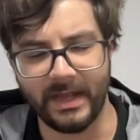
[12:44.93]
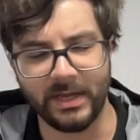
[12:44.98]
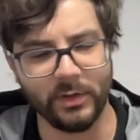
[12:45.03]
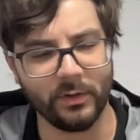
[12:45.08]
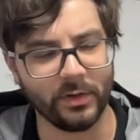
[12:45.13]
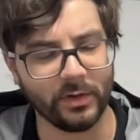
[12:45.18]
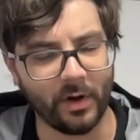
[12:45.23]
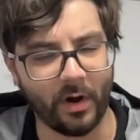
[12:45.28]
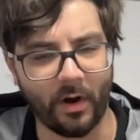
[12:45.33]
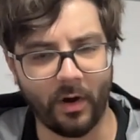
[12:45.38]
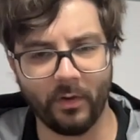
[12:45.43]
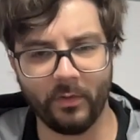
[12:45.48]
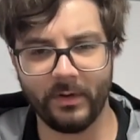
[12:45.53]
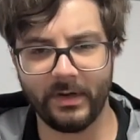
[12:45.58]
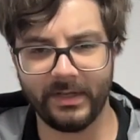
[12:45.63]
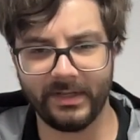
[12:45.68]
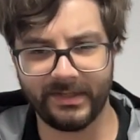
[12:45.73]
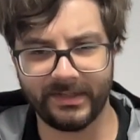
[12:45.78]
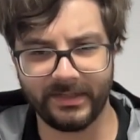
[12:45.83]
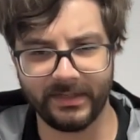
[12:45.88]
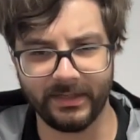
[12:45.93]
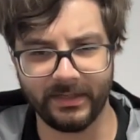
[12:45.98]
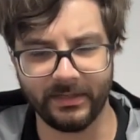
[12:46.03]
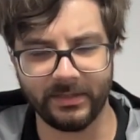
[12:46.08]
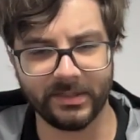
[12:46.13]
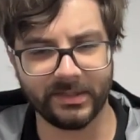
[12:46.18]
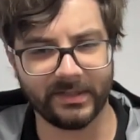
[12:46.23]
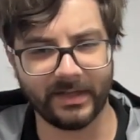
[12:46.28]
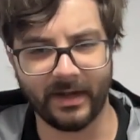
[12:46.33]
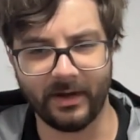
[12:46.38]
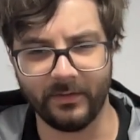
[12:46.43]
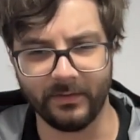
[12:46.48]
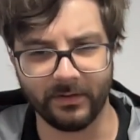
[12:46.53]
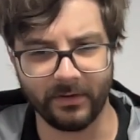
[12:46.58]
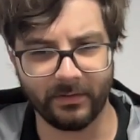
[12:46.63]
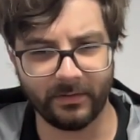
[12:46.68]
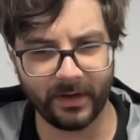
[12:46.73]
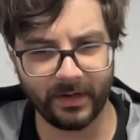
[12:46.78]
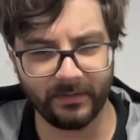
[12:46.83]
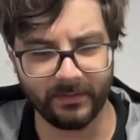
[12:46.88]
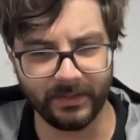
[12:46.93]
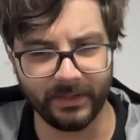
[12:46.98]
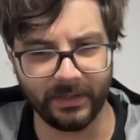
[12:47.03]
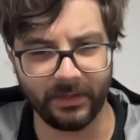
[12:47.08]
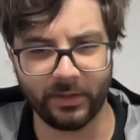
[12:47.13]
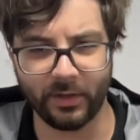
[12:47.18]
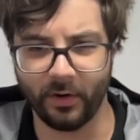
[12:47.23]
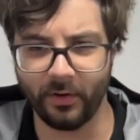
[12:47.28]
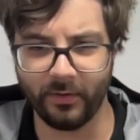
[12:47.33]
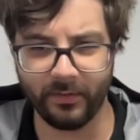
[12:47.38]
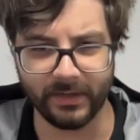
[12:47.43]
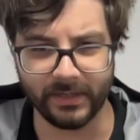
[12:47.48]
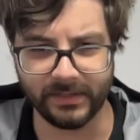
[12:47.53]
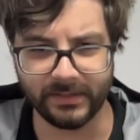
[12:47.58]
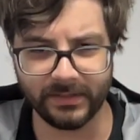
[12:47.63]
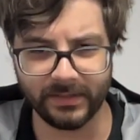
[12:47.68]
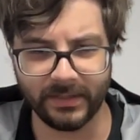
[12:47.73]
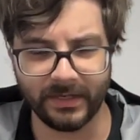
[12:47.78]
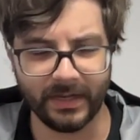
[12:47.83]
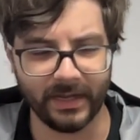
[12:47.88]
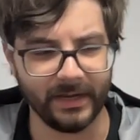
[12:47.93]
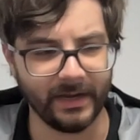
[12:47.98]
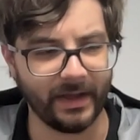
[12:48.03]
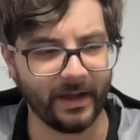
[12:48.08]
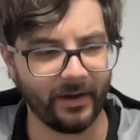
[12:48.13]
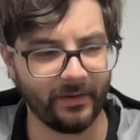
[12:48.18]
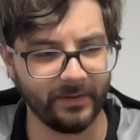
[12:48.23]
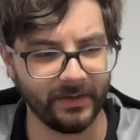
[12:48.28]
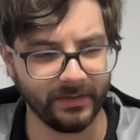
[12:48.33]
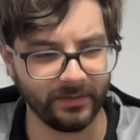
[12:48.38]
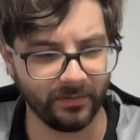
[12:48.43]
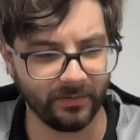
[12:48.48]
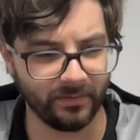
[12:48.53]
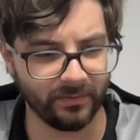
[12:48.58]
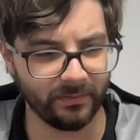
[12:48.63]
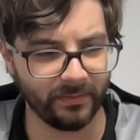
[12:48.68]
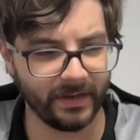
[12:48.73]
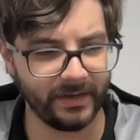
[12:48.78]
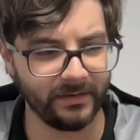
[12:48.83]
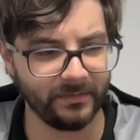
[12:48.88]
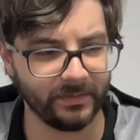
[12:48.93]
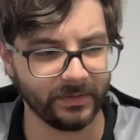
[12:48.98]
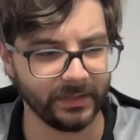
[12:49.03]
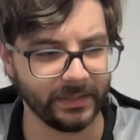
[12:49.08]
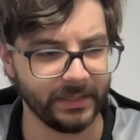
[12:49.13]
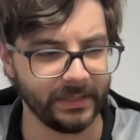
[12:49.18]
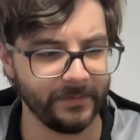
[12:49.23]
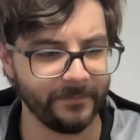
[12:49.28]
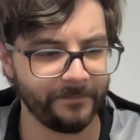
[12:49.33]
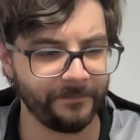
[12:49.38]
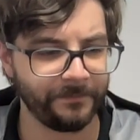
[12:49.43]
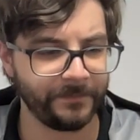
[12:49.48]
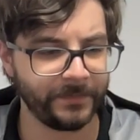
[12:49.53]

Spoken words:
You can already see just how incredibly current and how incredibly